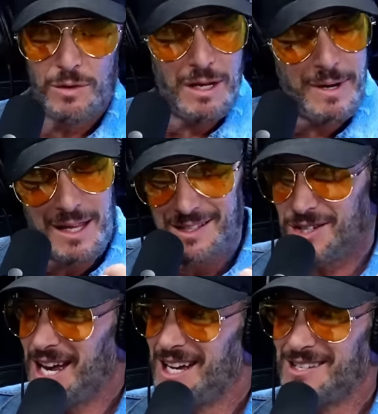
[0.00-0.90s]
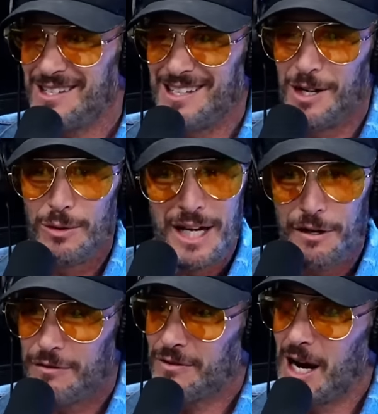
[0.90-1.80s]
named Alan Jackson,
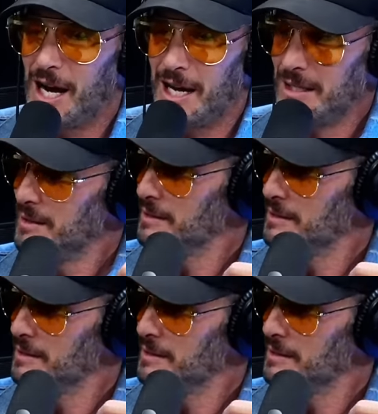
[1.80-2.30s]
Odeyo Fry.